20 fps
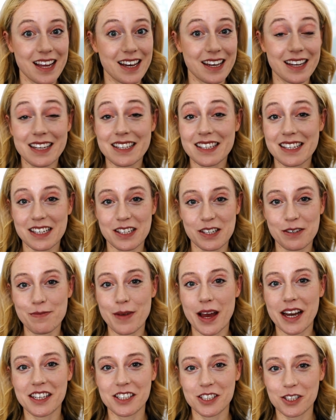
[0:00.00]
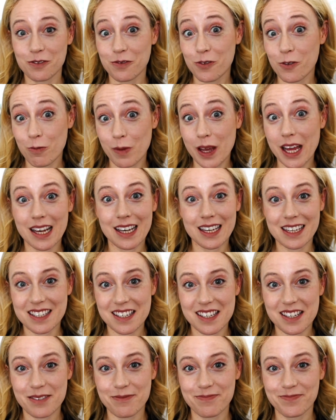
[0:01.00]
get easier to manage, for me at
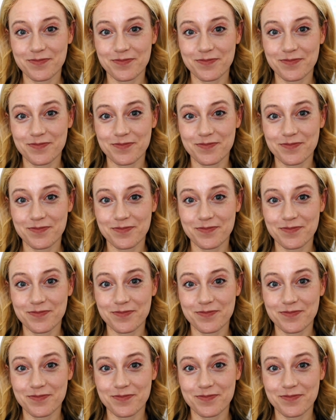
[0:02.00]
least.